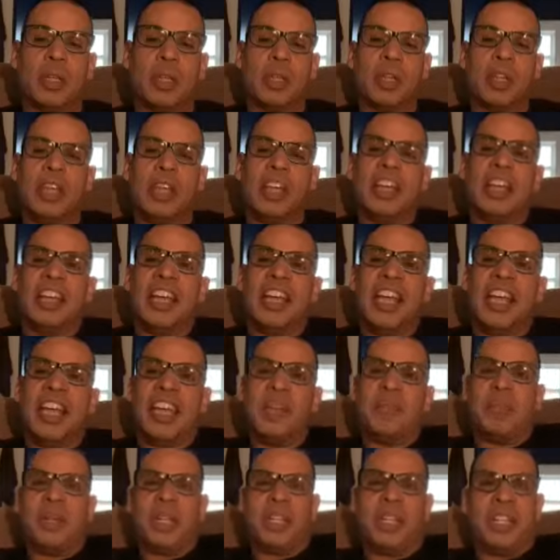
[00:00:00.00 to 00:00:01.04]
Hey, but it,
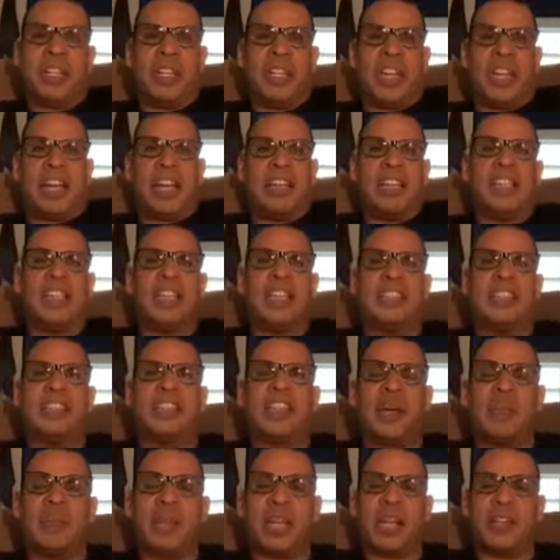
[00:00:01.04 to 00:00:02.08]
it's coming out
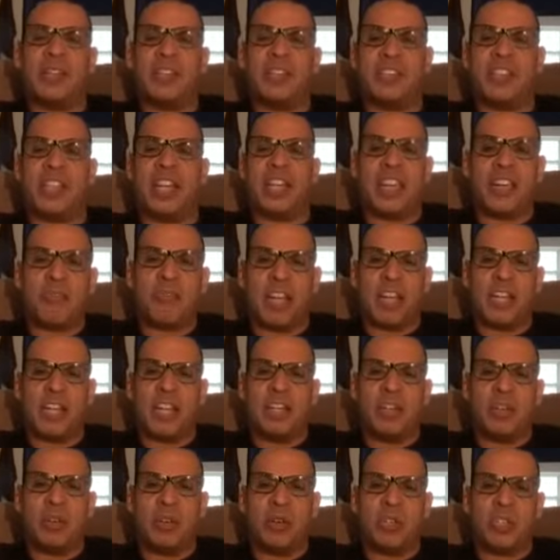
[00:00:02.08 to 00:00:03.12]
Sunday, right? Or is
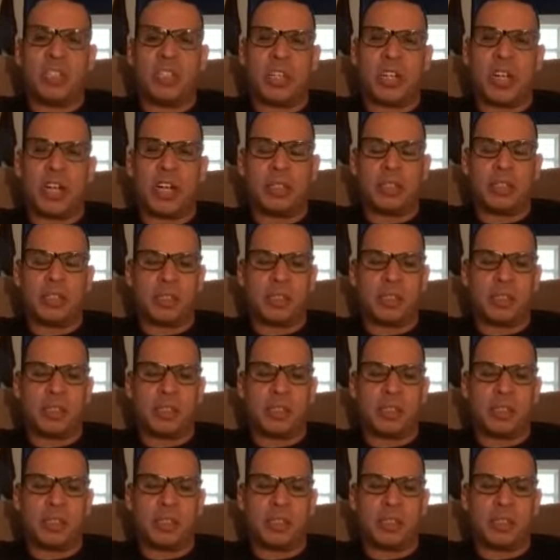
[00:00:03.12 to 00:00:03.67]
it on? There's